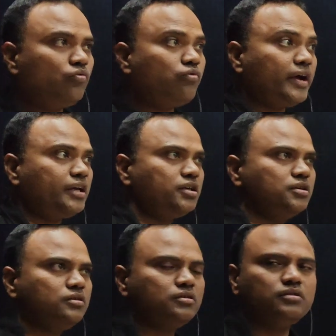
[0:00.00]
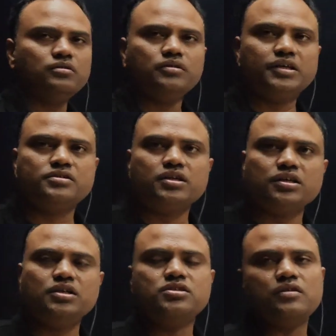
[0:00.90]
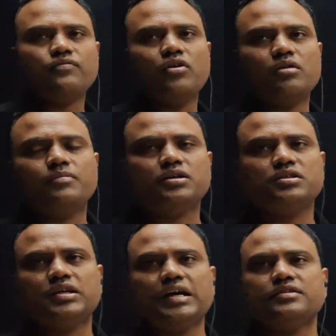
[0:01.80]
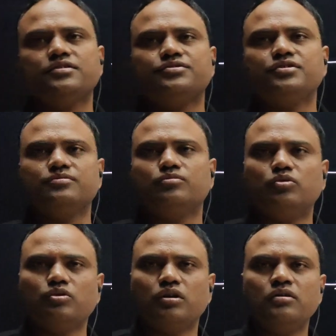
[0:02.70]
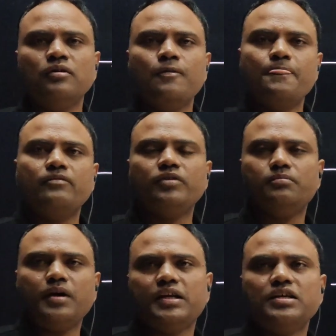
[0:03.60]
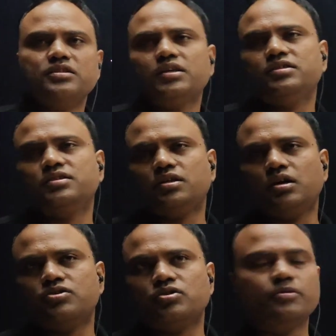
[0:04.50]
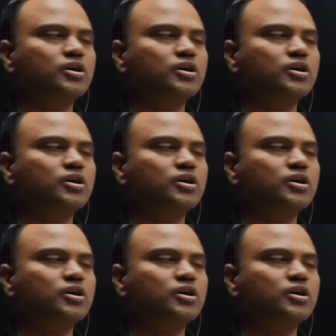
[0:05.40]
Why acidic nature of carboxylic acids is more when minus I is attached?